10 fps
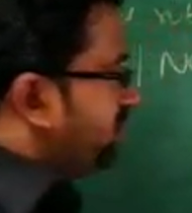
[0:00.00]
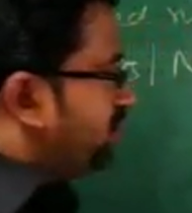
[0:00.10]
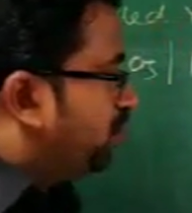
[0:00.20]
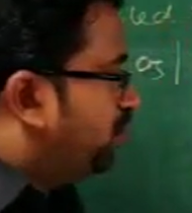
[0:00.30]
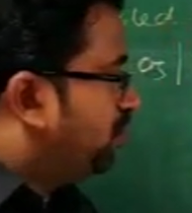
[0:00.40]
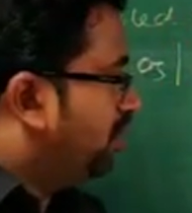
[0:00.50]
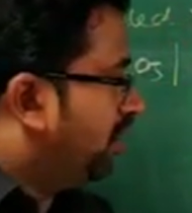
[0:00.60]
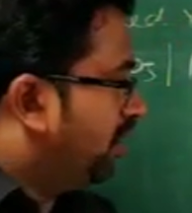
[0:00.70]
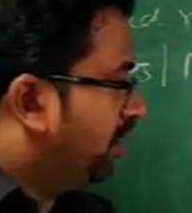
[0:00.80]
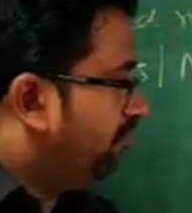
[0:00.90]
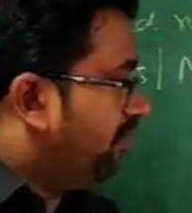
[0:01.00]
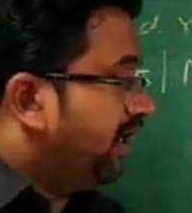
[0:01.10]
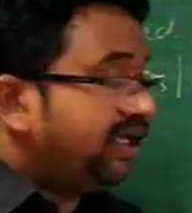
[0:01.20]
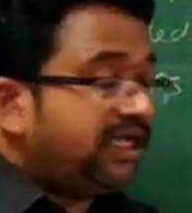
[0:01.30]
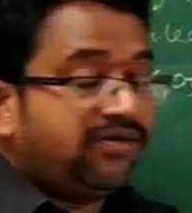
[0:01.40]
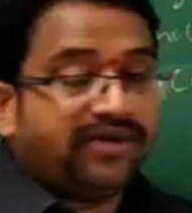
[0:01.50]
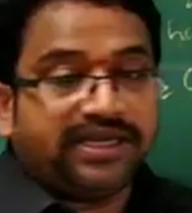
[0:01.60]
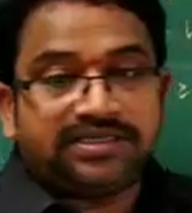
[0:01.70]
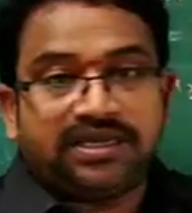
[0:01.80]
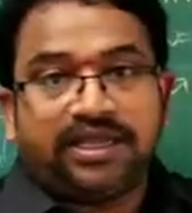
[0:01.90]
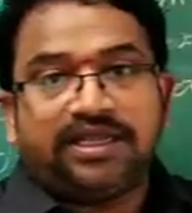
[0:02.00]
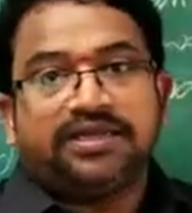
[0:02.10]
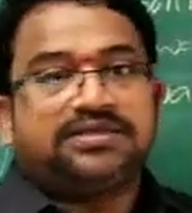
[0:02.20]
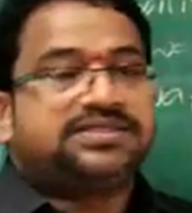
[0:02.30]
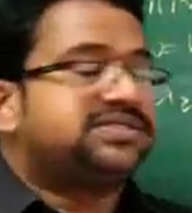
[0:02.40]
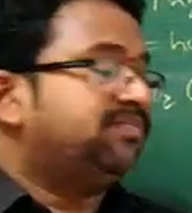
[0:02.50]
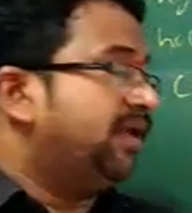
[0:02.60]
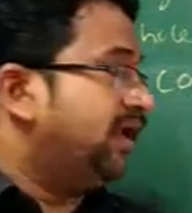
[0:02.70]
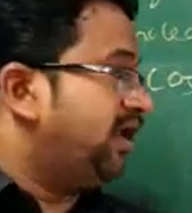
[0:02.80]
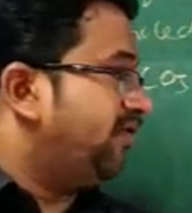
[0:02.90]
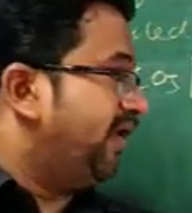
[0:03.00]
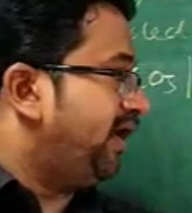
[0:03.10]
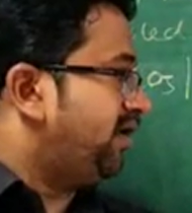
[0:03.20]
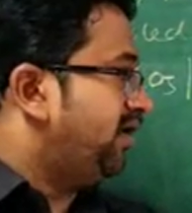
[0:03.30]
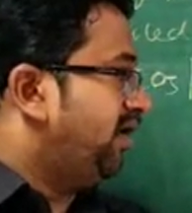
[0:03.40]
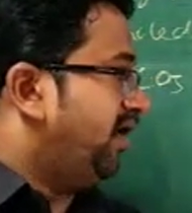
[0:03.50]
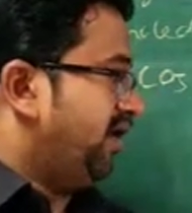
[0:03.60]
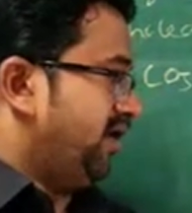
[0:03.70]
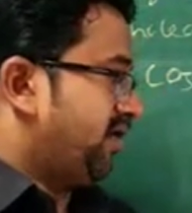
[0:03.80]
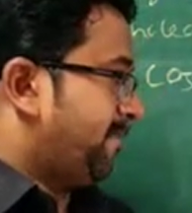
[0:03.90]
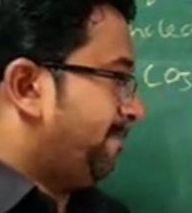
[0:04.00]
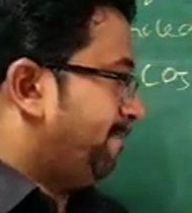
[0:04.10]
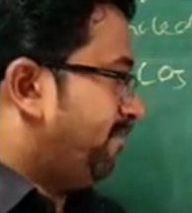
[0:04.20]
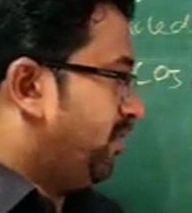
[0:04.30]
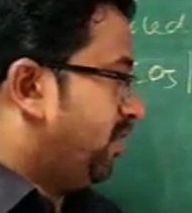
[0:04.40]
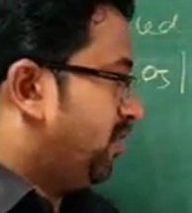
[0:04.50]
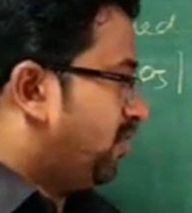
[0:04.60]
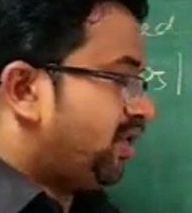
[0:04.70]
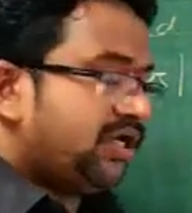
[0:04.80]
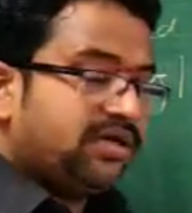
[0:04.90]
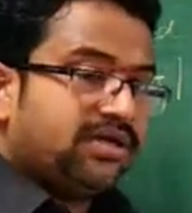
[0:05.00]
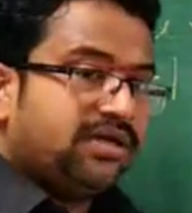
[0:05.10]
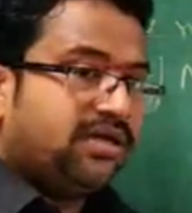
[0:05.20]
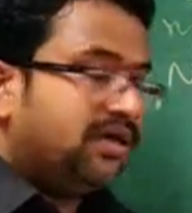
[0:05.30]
into milky white layers. Milky white layer. Okay.